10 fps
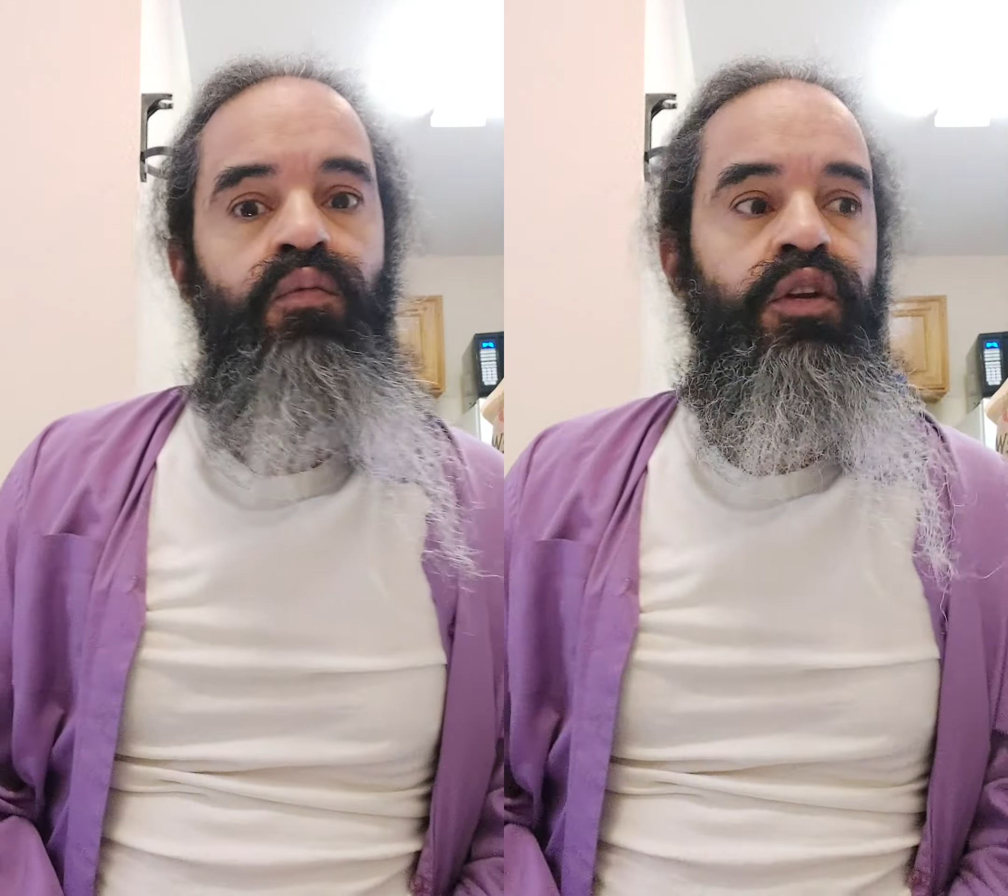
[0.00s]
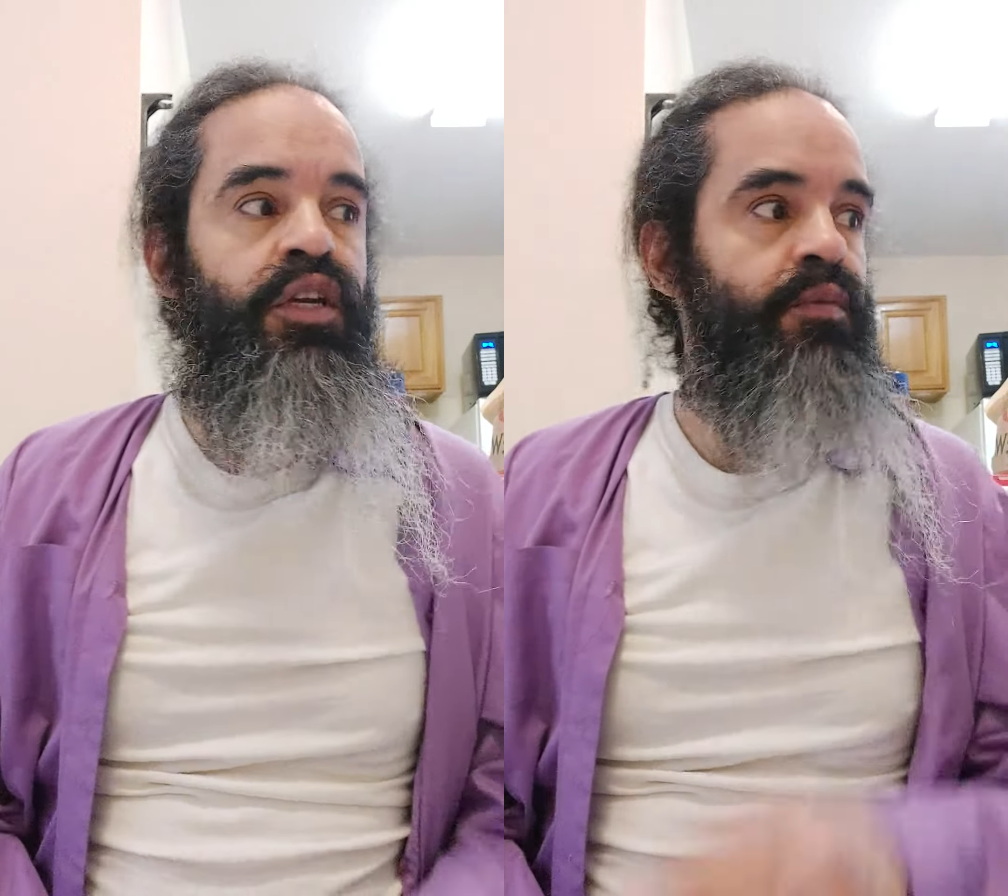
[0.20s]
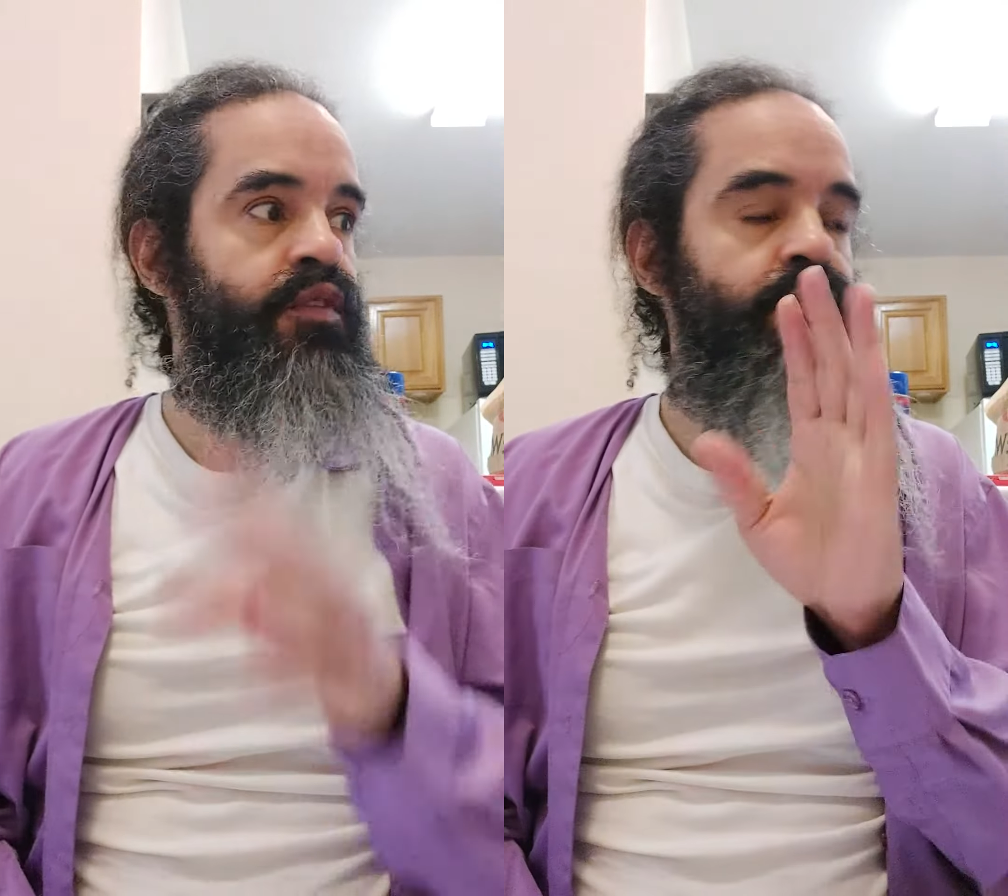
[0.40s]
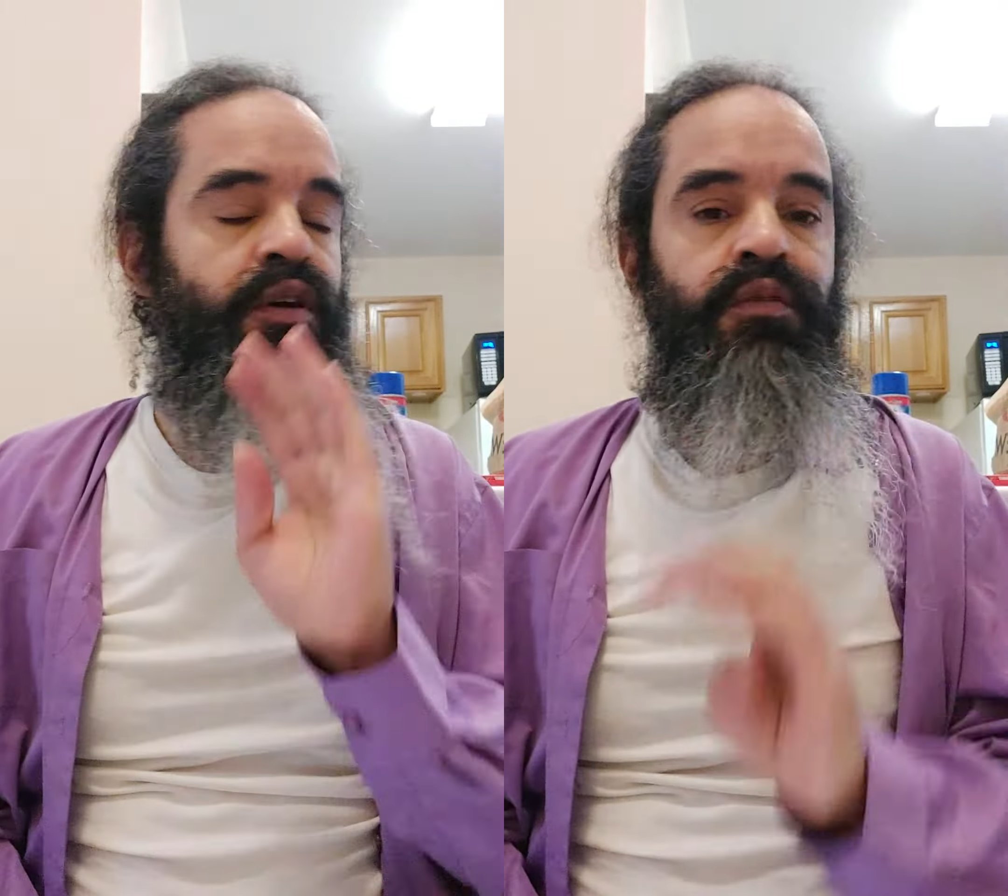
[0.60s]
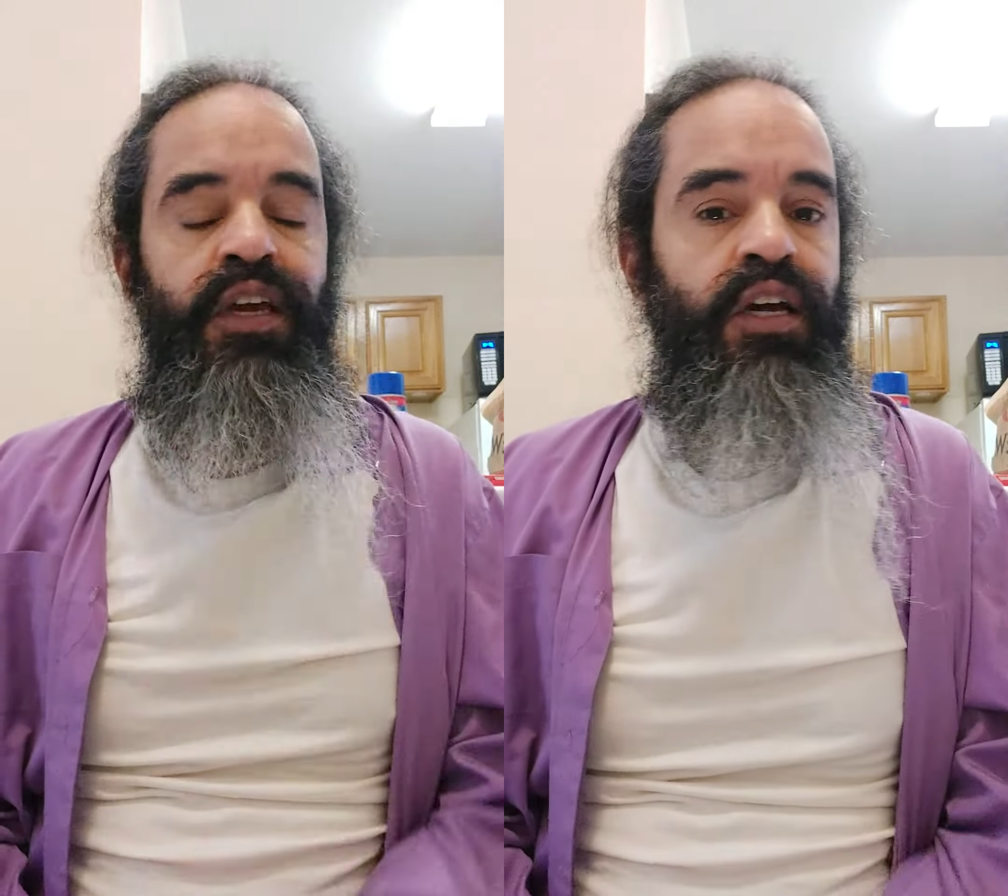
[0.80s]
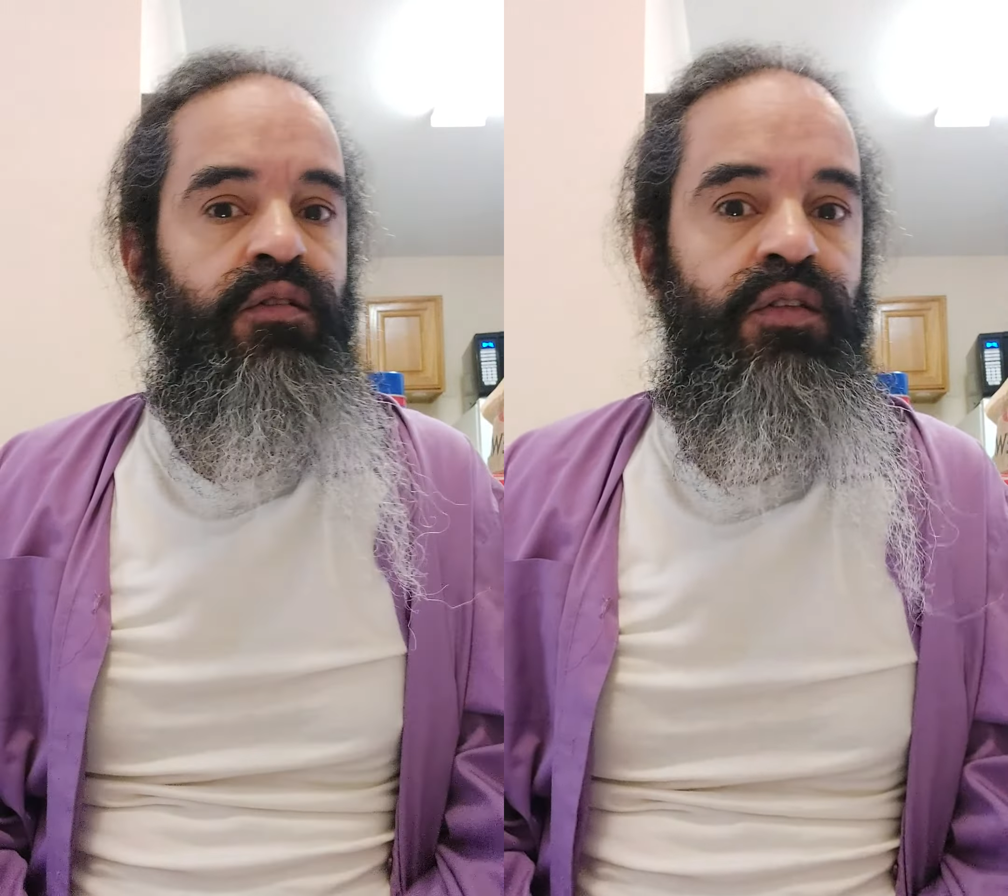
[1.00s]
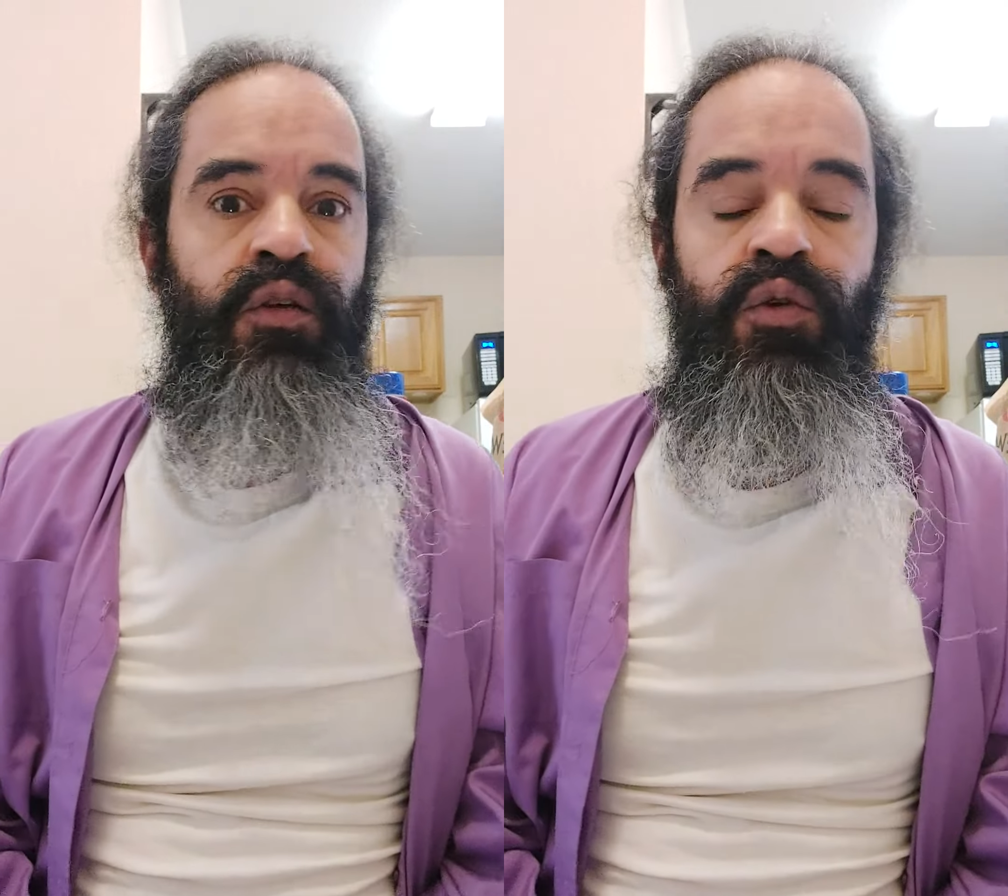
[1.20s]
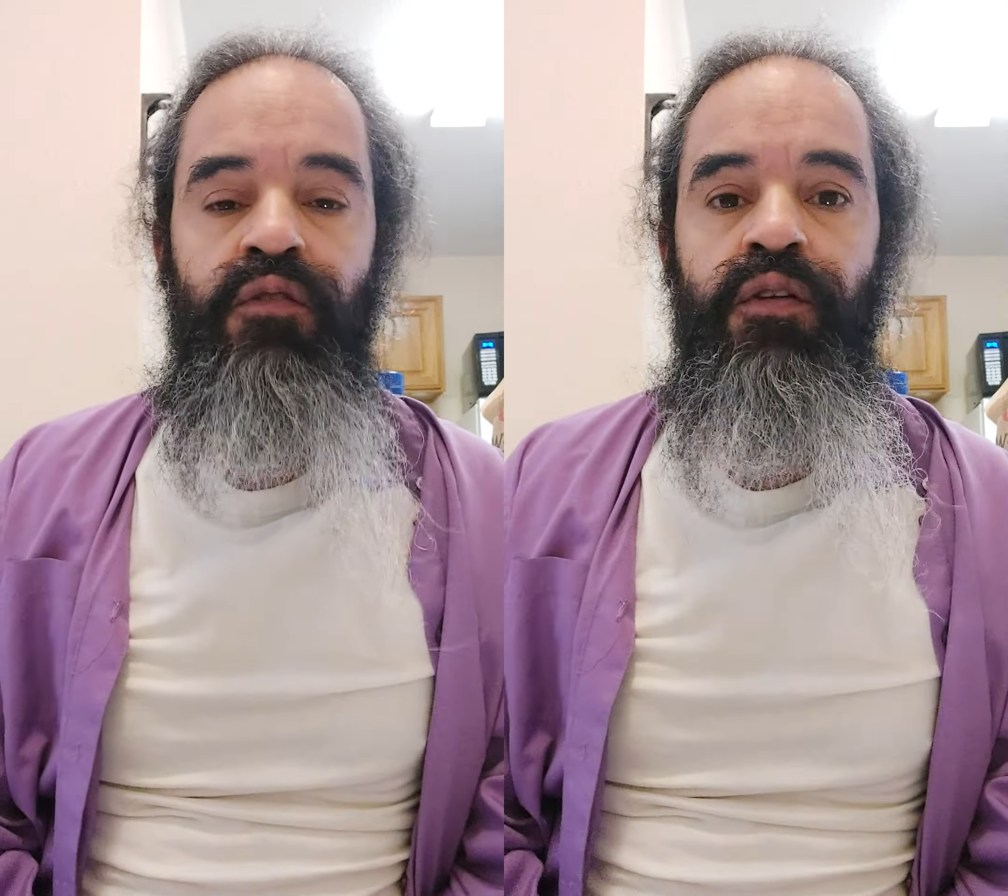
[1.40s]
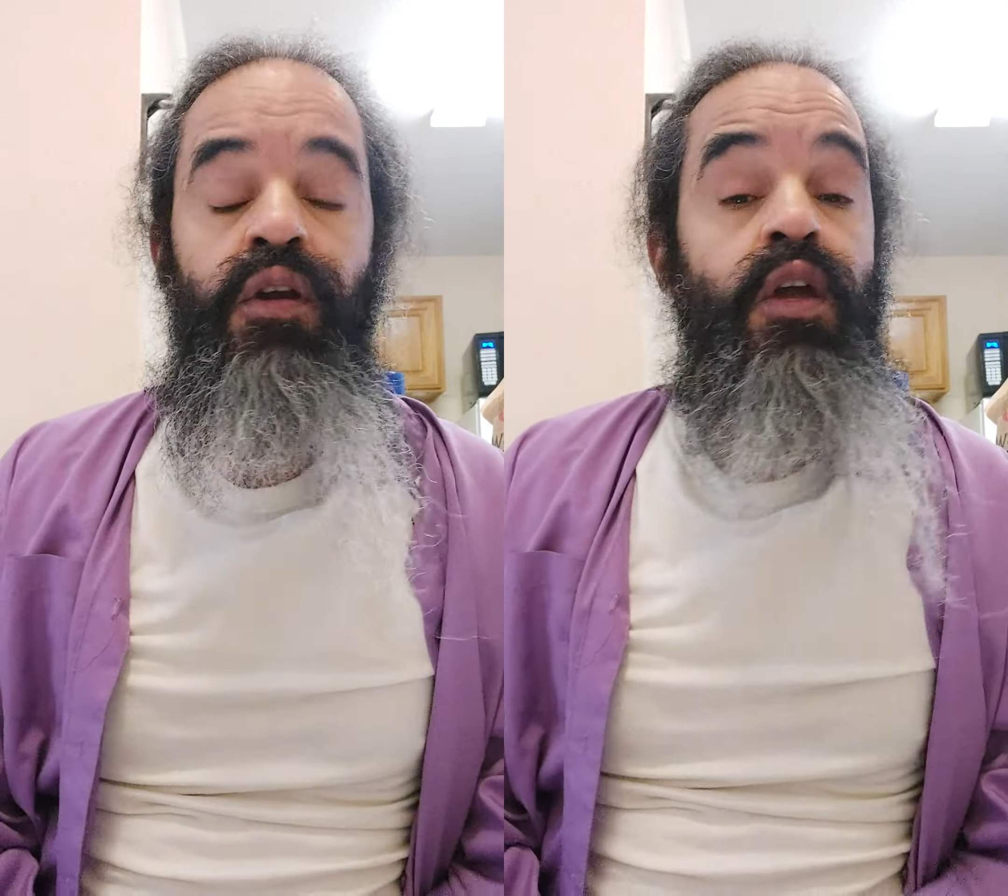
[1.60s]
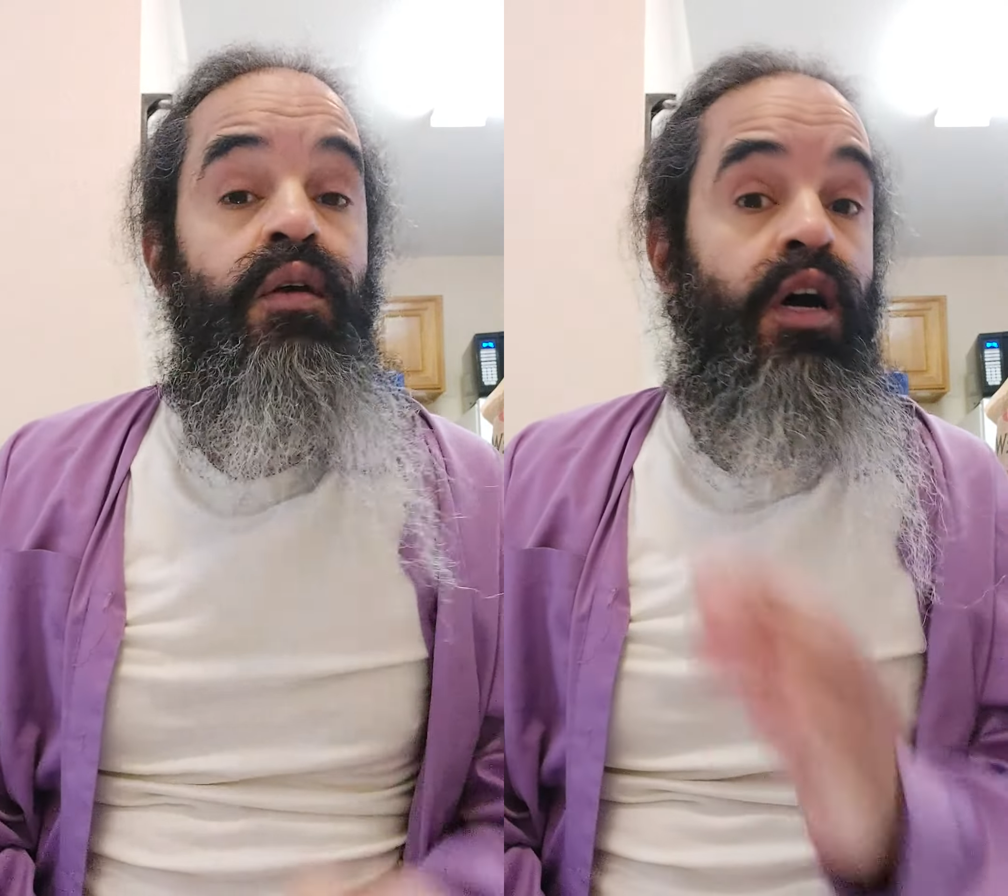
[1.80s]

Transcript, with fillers: When it comes to public housing, welfare,